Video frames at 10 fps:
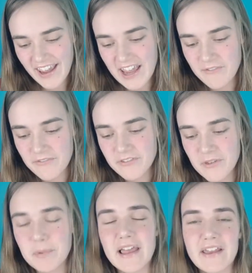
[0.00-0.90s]
if
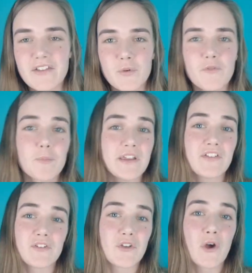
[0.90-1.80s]
the player to have
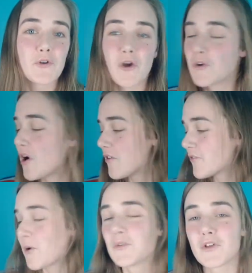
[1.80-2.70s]
beaten Coco
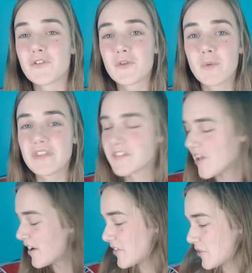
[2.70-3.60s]
Gauff goes on to win the
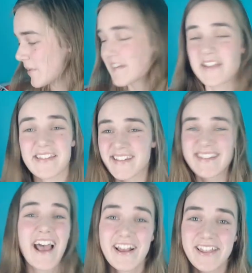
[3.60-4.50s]
title, because that's
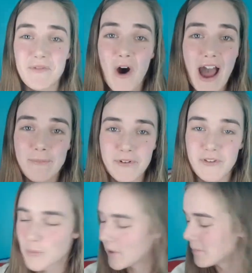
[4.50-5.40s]
exactly what
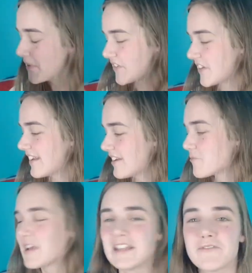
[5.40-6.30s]
happened at Wimbledon, and it
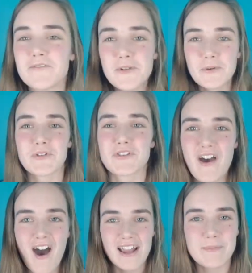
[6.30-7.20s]
really fuels
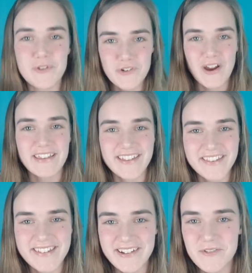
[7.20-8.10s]
the hype train
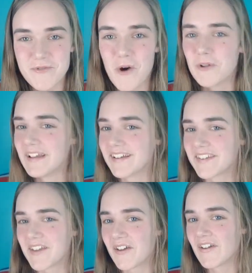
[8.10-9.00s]
that's still rolling.
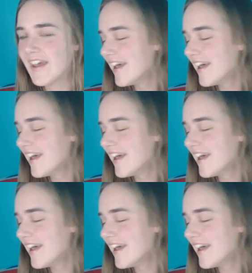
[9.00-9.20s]
So,